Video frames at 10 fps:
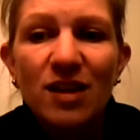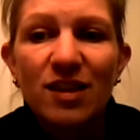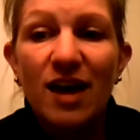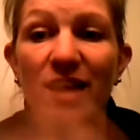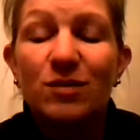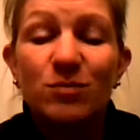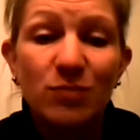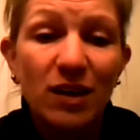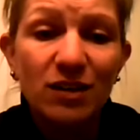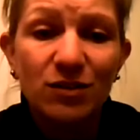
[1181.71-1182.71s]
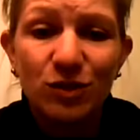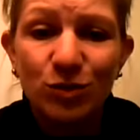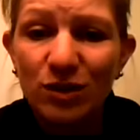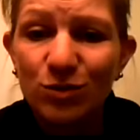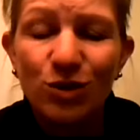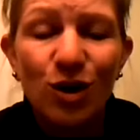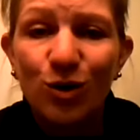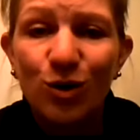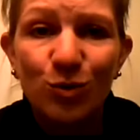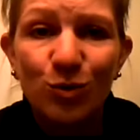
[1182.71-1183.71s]
that many of you I don't
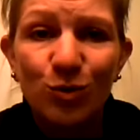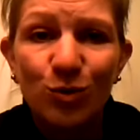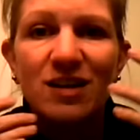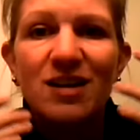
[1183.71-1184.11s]
know, but